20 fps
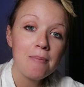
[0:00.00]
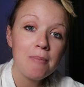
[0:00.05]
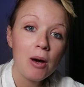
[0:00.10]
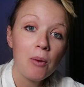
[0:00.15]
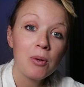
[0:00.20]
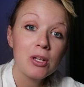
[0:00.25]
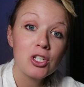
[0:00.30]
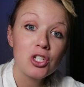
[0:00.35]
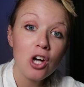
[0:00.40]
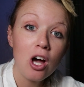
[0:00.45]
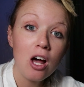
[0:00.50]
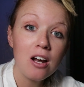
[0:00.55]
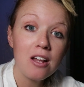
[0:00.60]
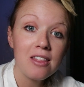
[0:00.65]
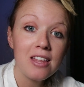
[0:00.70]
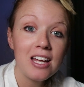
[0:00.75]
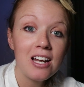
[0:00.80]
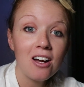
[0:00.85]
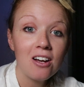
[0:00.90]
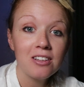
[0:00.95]
I met with
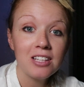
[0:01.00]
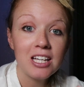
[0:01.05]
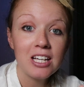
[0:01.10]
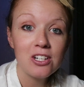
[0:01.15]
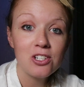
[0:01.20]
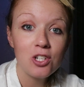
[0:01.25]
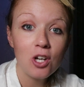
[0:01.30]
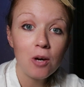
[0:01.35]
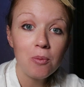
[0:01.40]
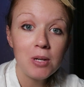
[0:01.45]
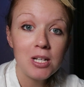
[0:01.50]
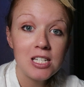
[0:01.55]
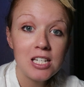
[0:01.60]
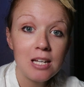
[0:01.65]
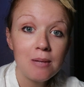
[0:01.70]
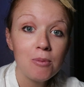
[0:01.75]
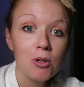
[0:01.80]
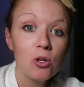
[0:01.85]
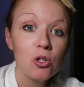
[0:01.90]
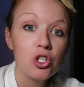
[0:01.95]
Jonathan on the Adobe
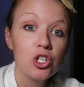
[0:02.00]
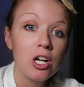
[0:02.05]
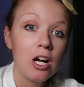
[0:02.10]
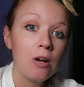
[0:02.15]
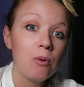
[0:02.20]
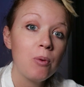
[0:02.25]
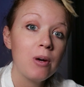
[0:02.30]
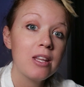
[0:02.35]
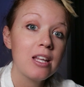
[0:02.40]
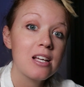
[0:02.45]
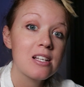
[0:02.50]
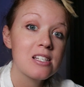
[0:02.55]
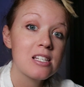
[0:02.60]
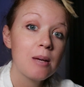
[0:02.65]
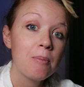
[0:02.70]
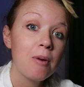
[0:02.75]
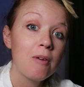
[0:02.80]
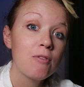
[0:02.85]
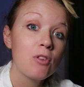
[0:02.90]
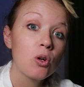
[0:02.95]
team, who shared with us
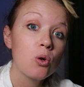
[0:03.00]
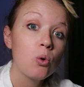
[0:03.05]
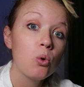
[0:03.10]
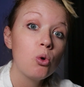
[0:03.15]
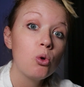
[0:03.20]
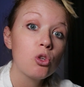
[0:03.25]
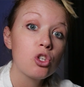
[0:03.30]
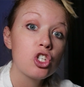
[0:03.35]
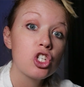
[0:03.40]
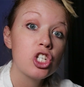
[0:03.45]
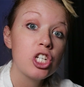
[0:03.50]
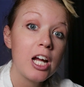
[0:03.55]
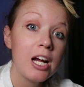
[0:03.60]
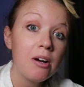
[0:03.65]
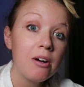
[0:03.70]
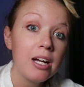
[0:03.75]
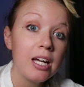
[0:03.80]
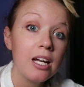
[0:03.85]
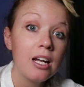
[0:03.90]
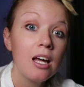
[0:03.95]
some of the cool
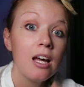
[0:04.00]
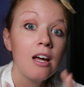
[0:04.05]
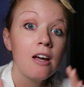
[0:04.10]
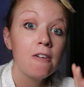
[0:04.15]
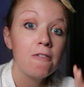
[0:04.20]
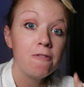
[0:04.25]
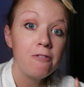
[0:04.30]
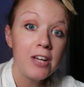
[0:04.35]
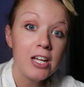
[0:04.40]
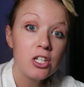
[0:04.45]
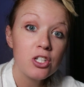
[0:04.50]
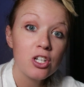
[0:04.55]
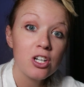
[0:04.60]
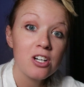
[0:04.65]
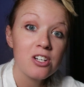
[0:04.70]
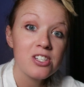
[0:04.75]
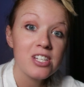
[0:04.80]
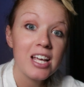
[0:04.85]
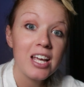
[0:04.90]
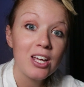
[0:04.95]
sharing
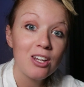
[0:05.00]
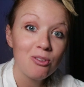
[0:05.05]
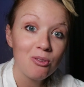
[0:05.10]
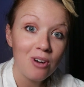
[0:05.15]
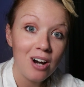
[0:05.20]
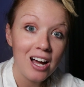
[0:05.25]
features in